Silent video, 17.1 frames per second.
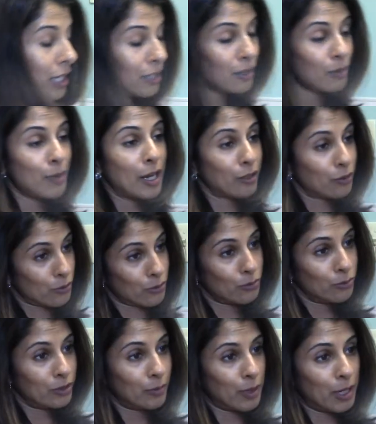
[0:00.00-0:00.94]
dean of the medical
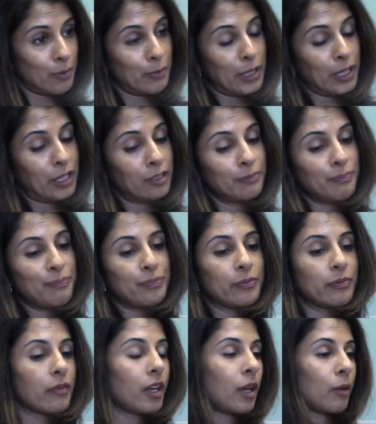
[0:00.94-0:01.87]
school in Bombay.
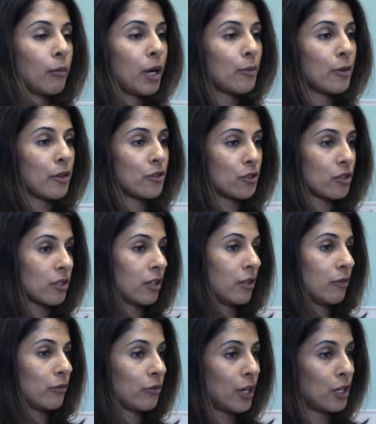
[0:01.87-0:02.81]
And my mother
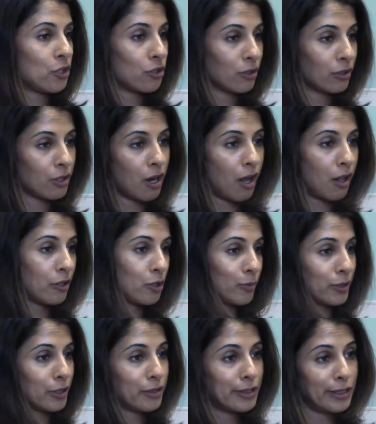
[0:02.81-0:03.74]
studied French in
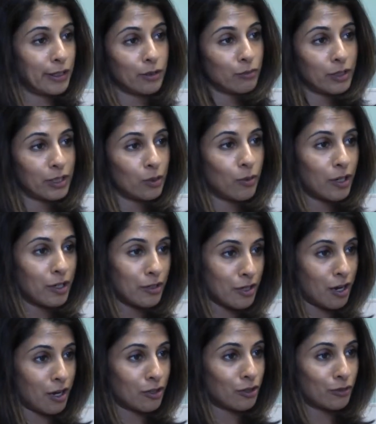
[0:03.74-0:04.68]
college because she didn't really want a
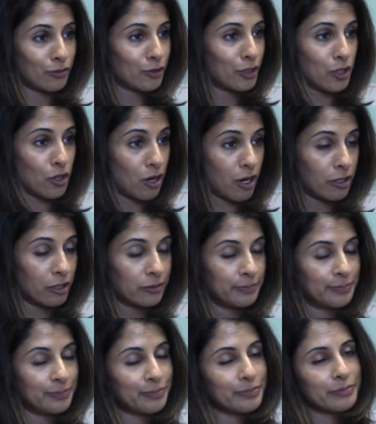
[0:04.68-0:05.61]
doctor for a daughter.
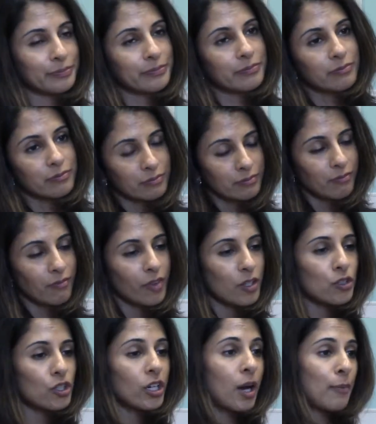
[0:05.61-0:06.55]

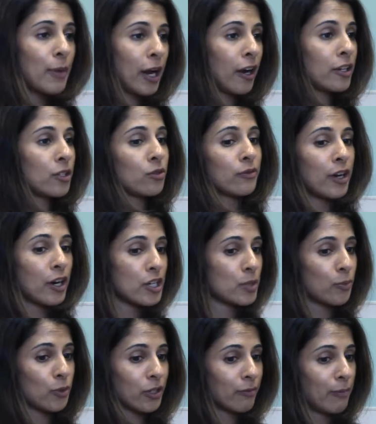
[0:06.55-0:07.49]
She got married to a very
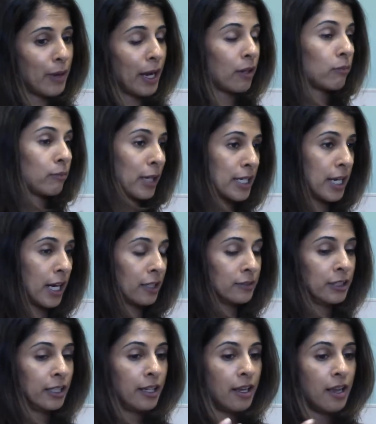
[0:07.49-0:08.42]
supportive man. My dad
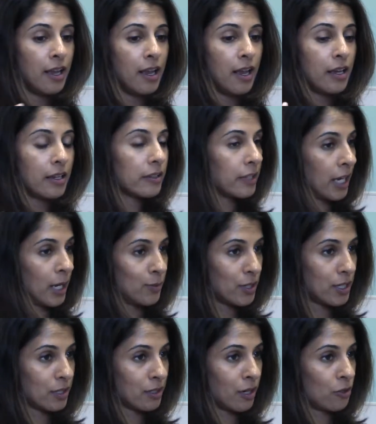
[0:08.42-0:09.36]
came
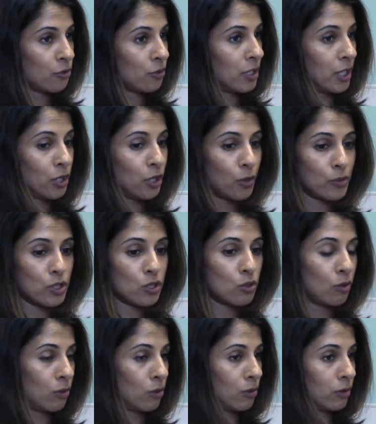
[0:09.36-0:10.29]
to this country, didn't know a
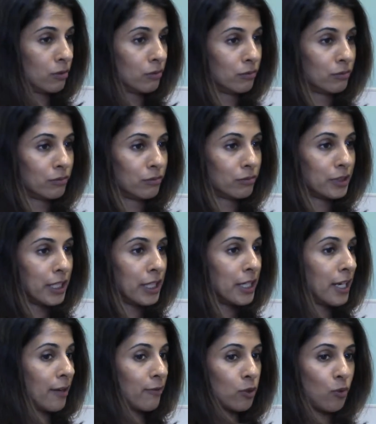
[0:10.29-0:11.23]
soul, had
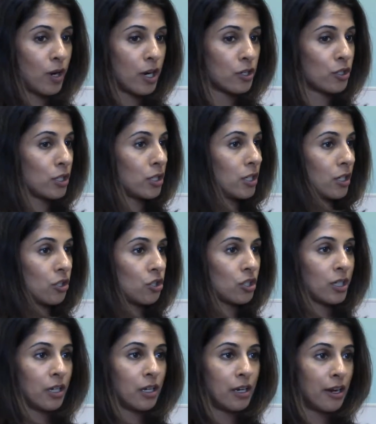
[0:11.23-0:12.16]
never washed a
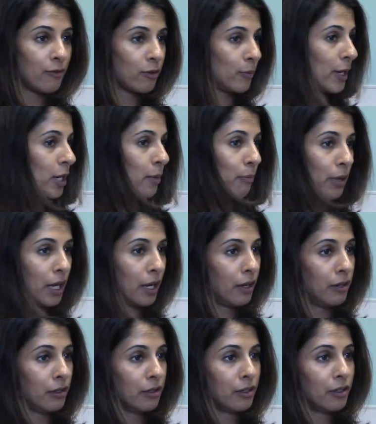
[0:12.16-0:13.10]
dish, never made a
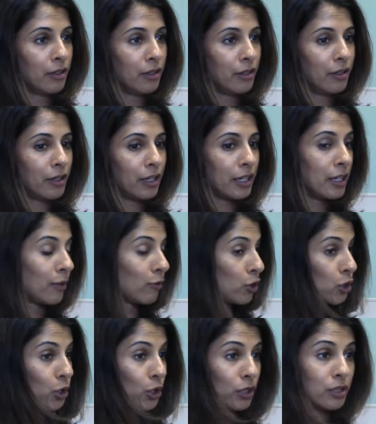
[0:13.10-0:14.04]
bed, had
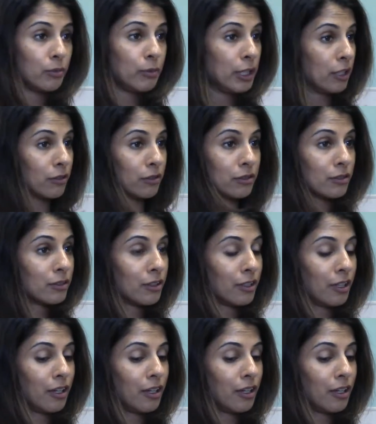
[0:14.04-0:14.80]
never cooked a meal,